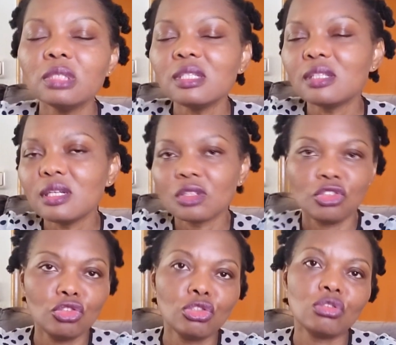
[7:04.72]
these days on
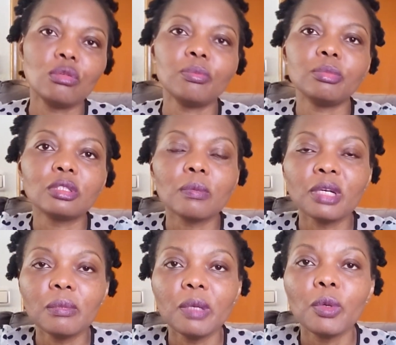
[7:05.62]
YouTube,
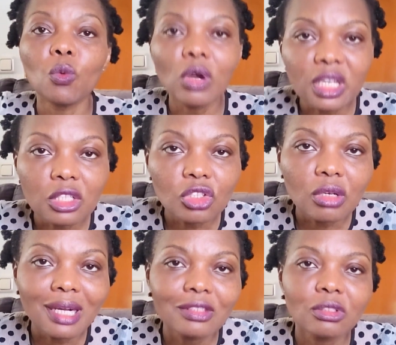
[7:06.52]
somebody may be working so
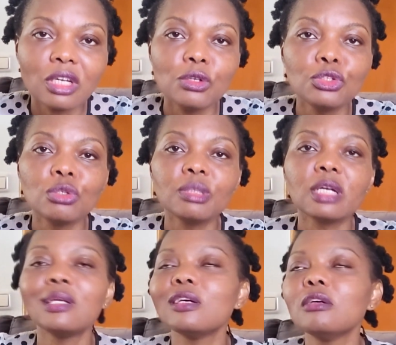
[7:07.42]
hard on their YouTube
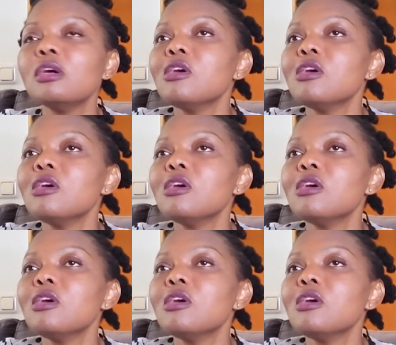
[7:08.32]
channel,